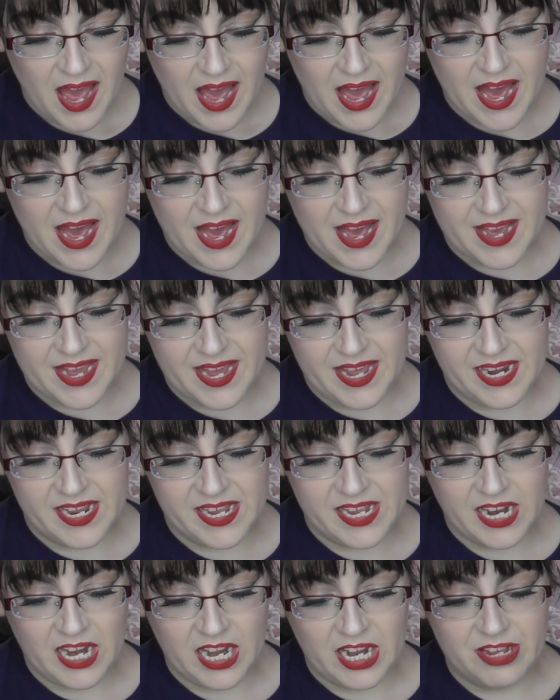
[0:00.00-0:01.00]
It
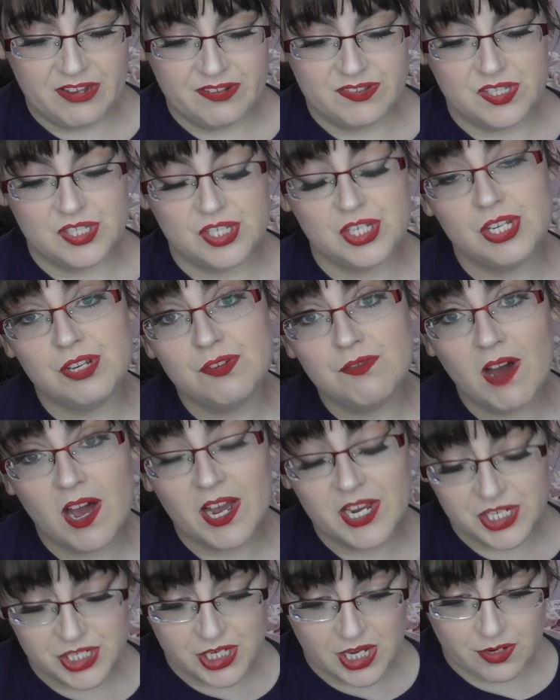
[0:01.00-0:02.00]
includes 2
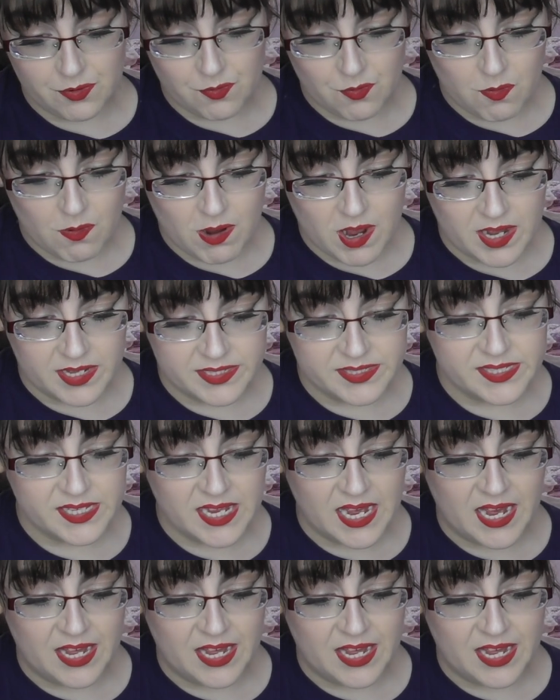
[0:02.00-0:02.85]
eyeshadow quads,